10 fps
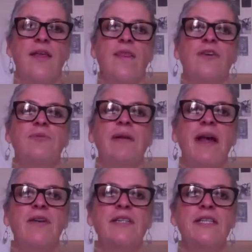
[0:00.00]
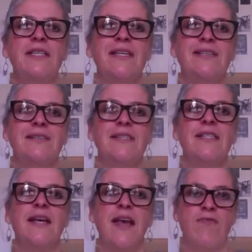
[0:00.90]
Those polarities
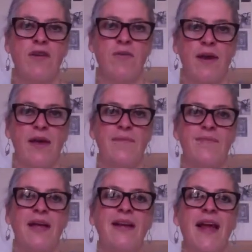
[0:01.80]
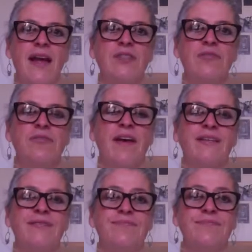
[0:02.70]
exist everywhere, and in actual fact,